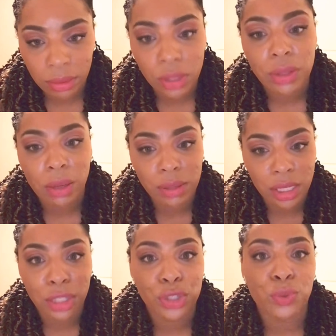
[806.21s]
you know,
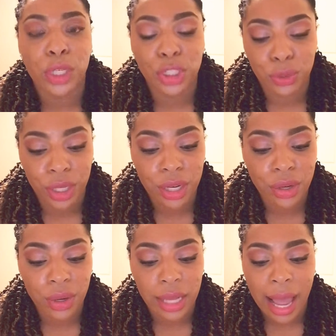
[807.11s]
send you what you need in
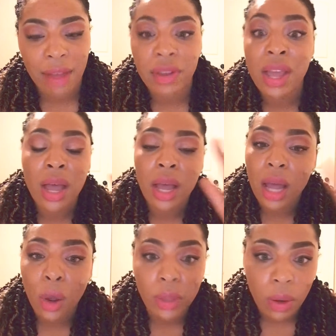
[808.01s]
your life.
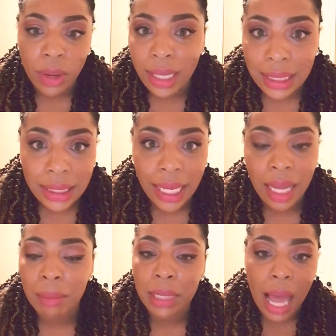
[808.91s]
Go no
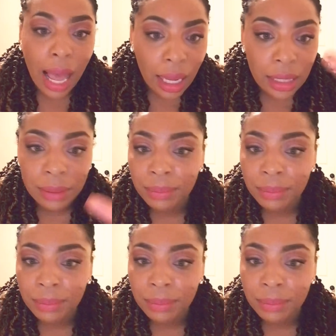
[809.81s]
contact, block.